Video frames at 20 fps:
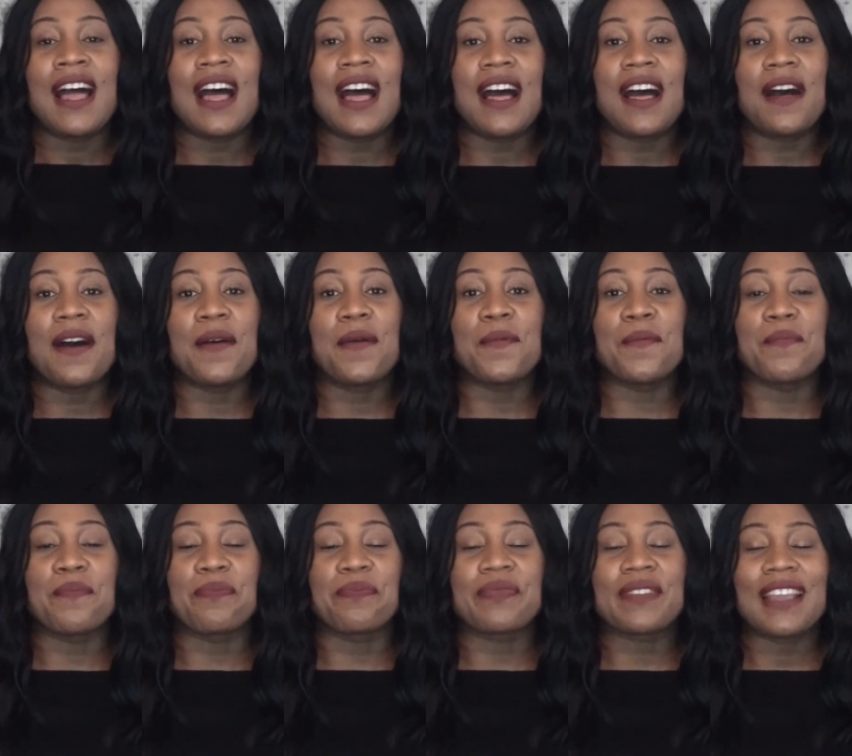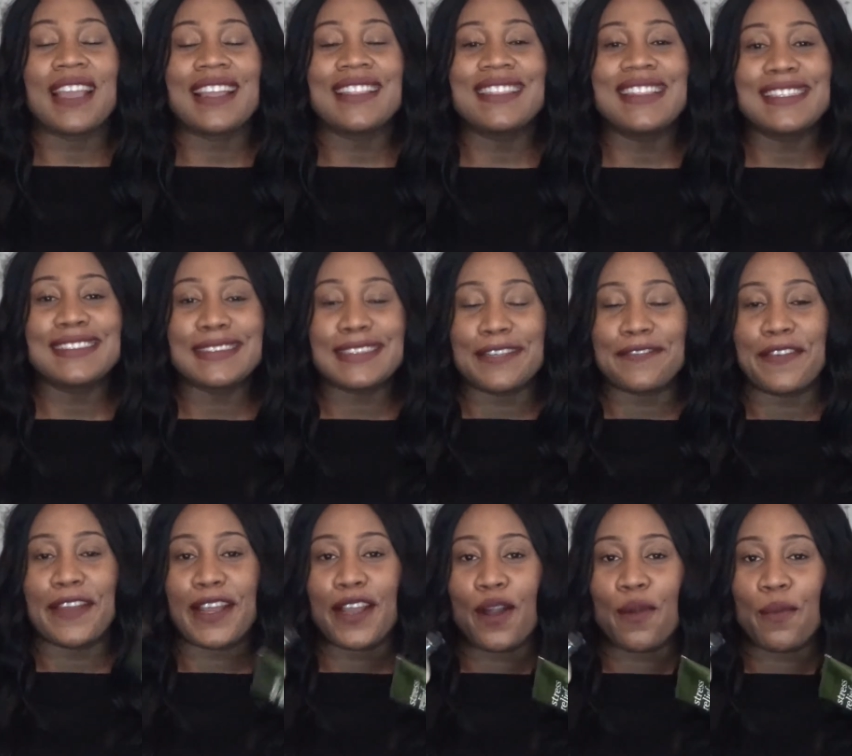Um, this stuff
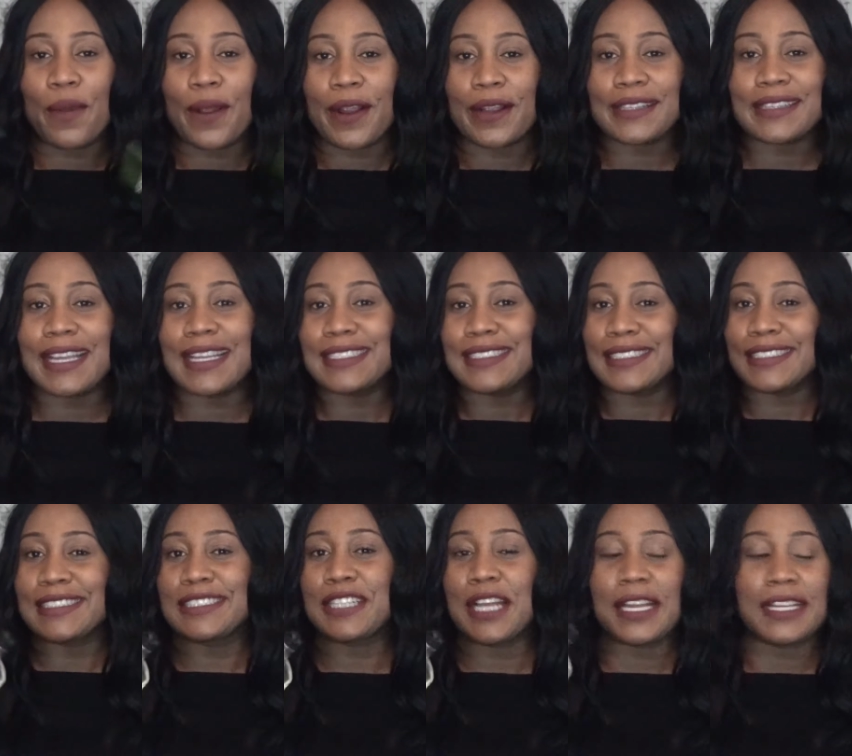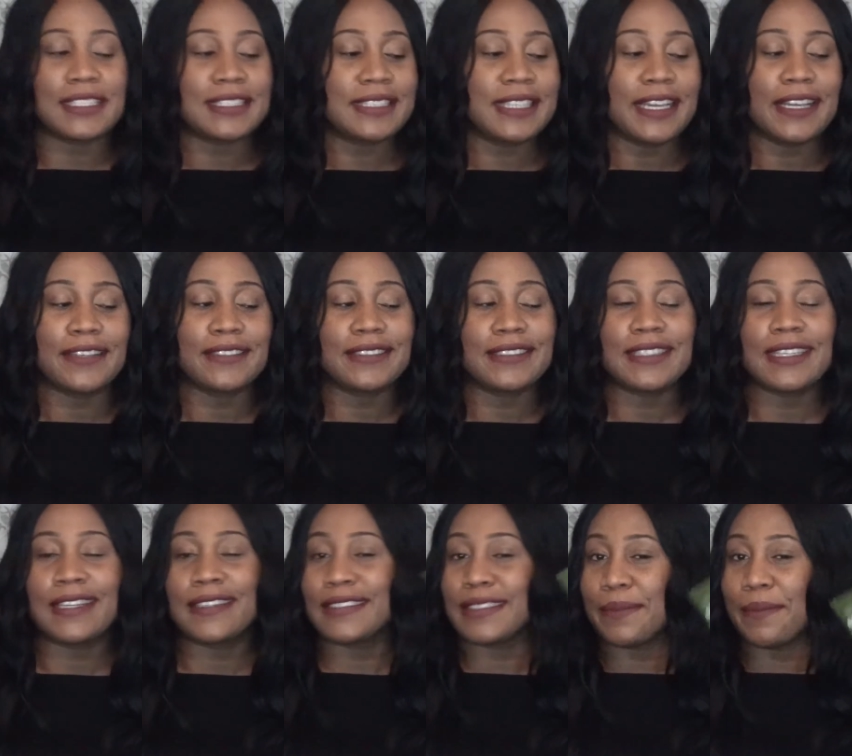ain't gonna work. They just trying to sell
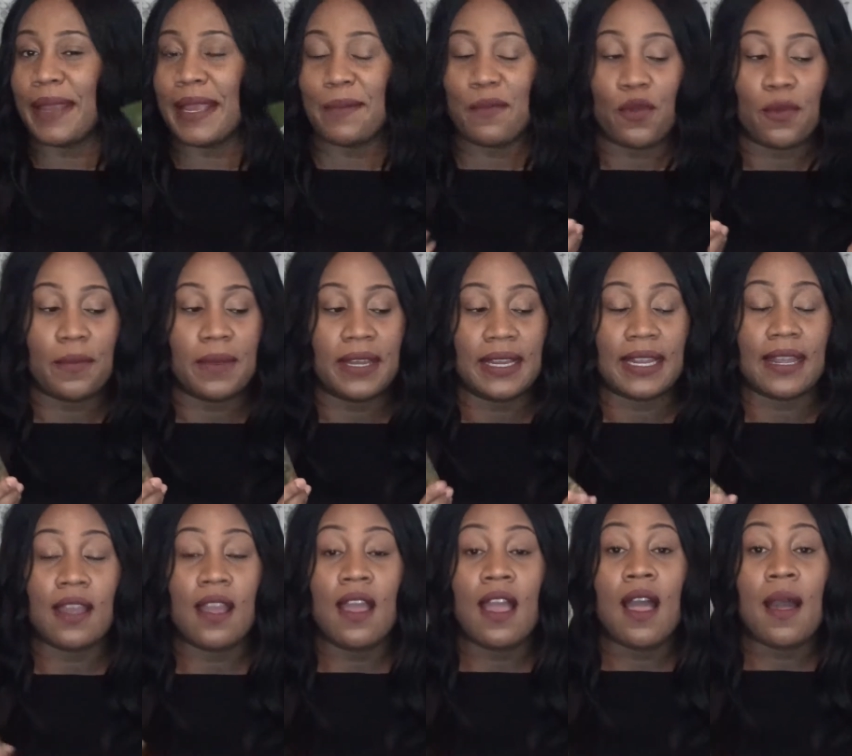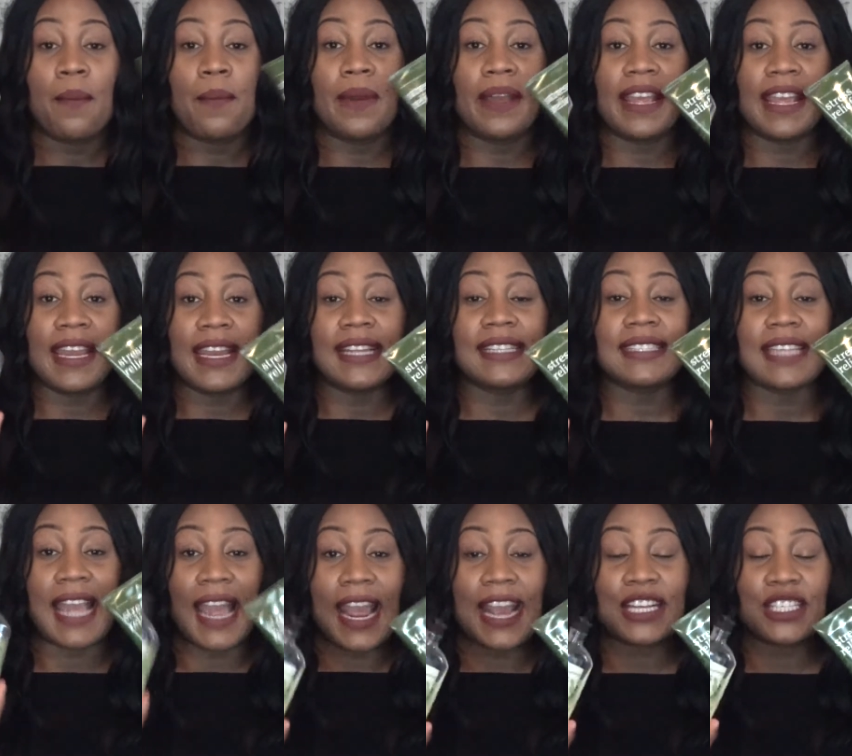stuff to make more money. But it is
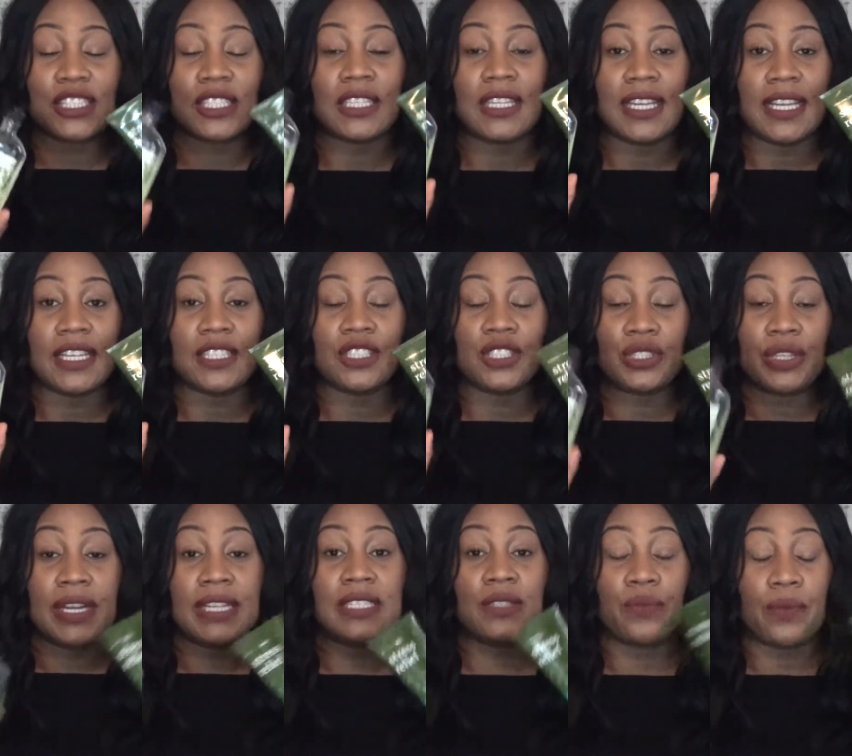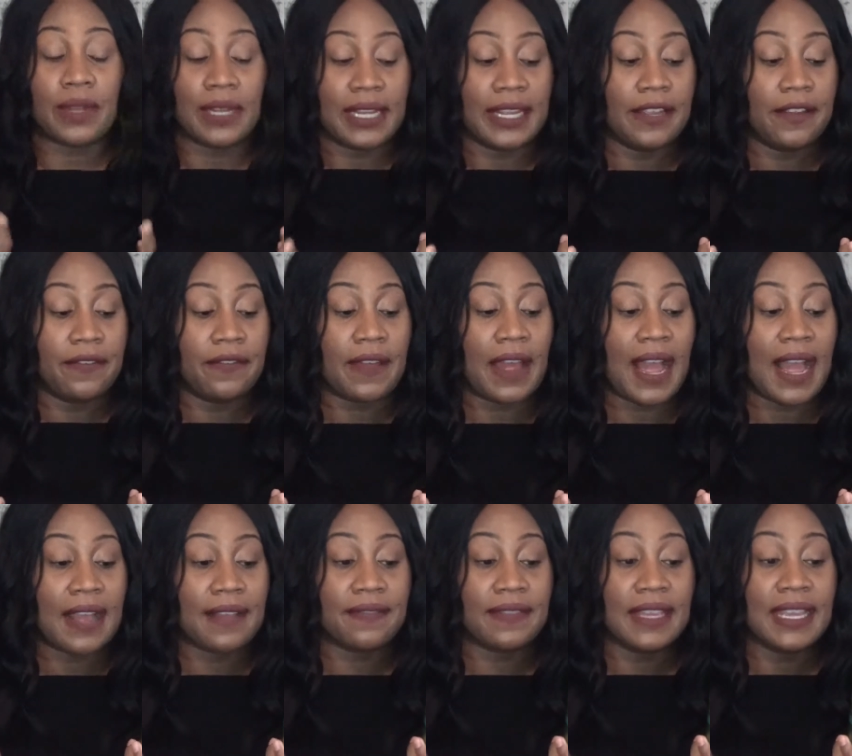actually a stress relief.
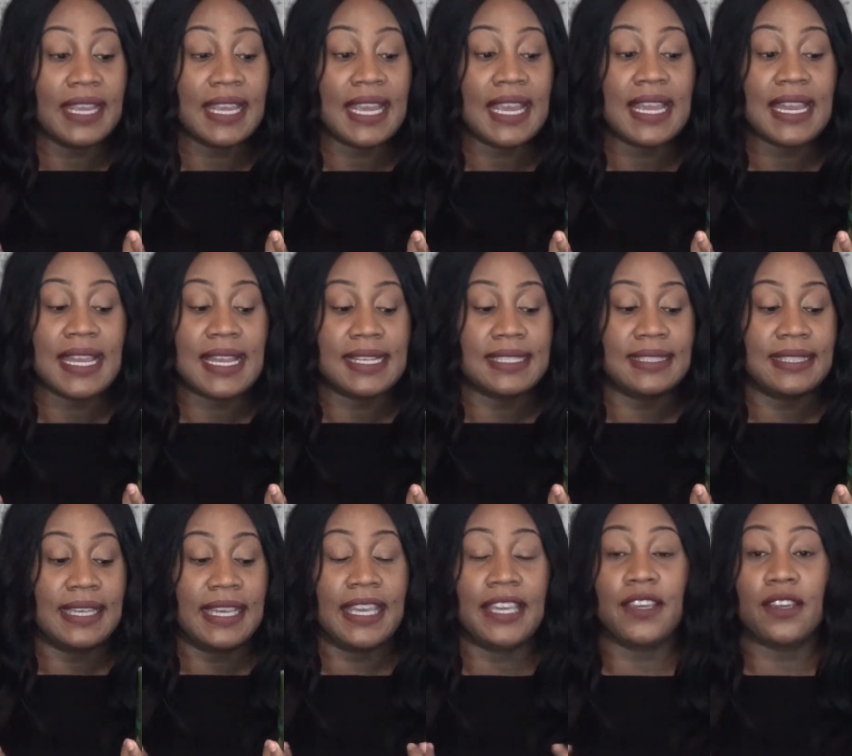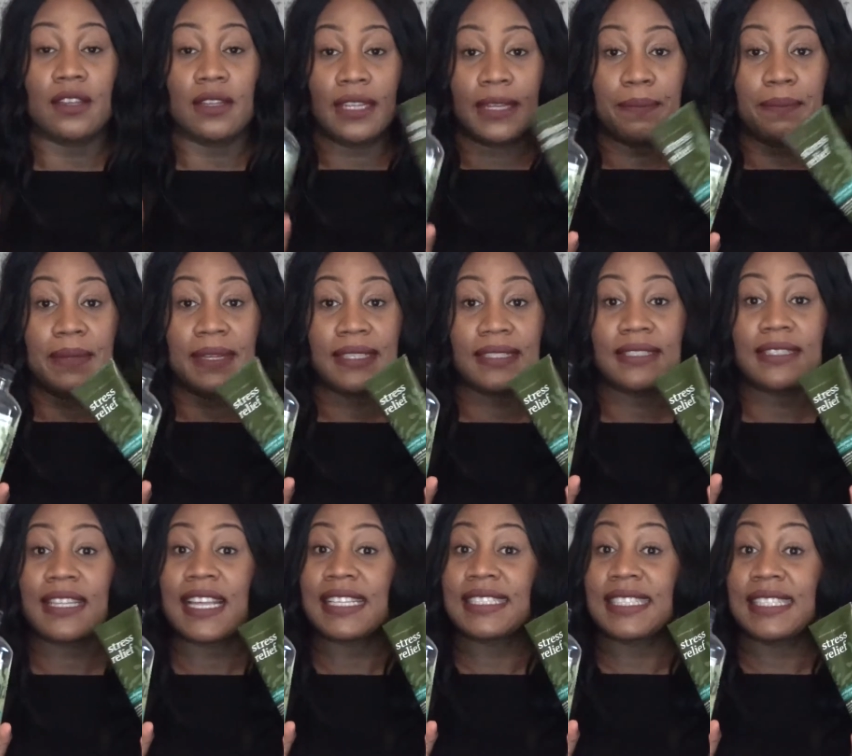I think it is the eucalyptus
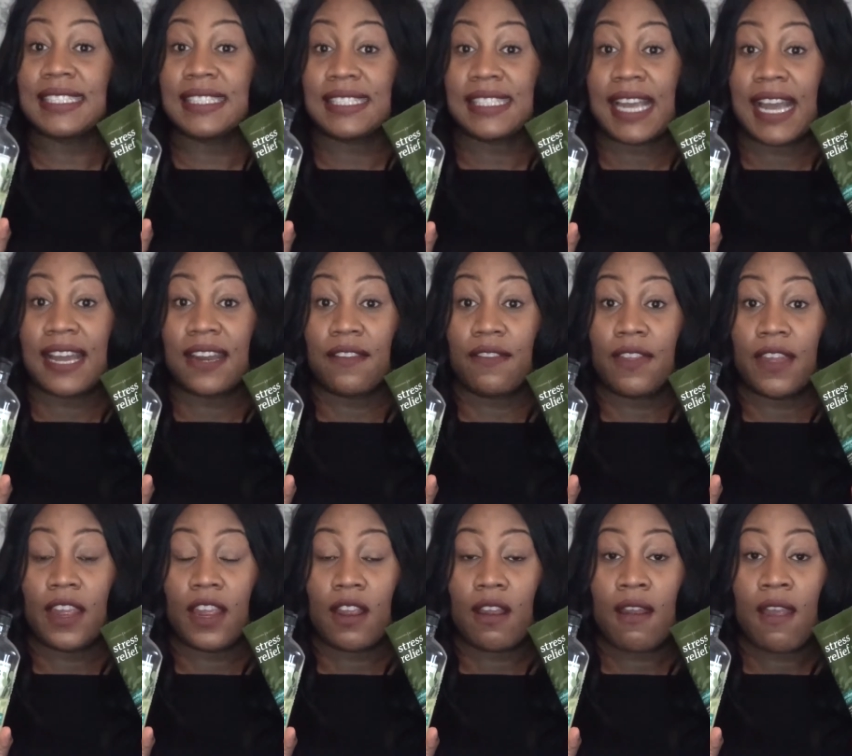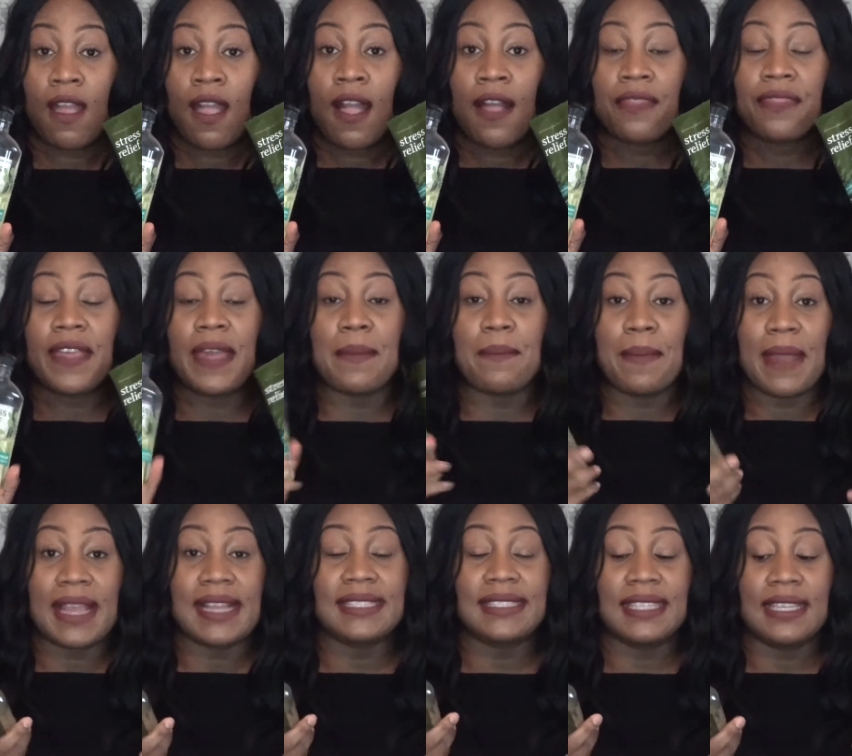that's inside of there that
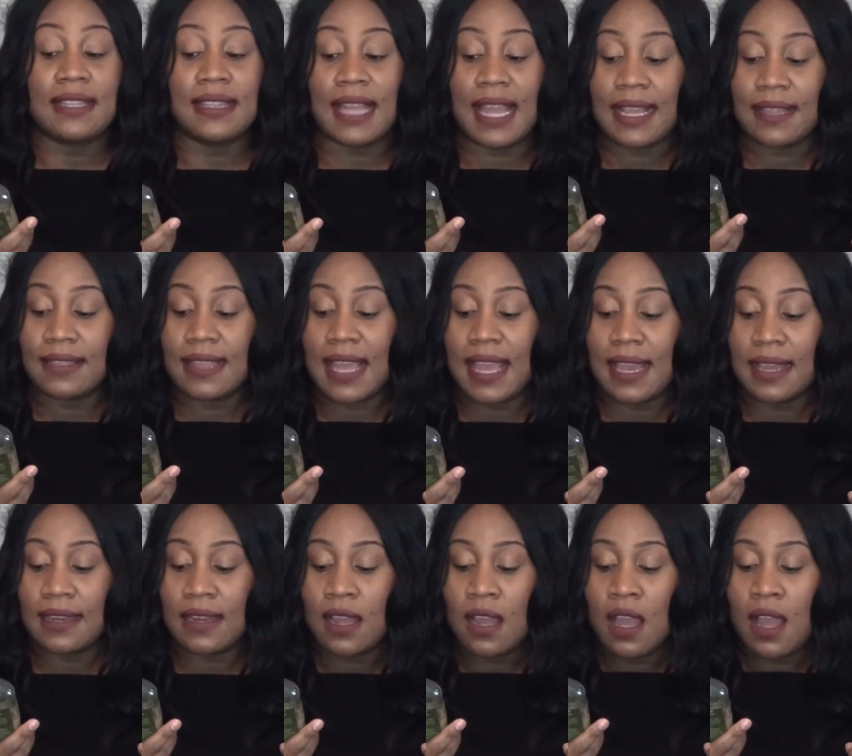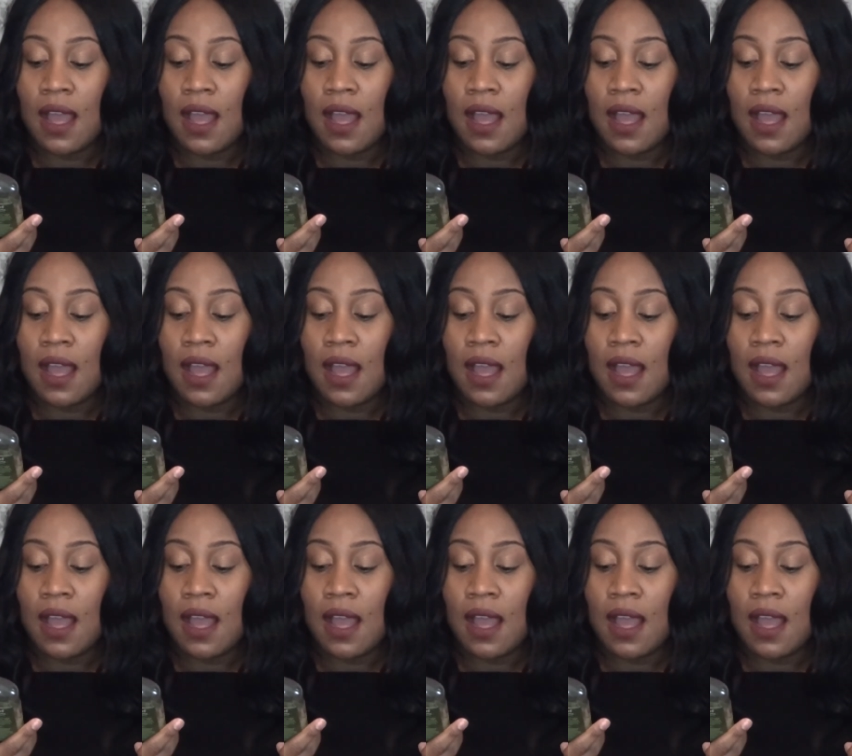makes it like that.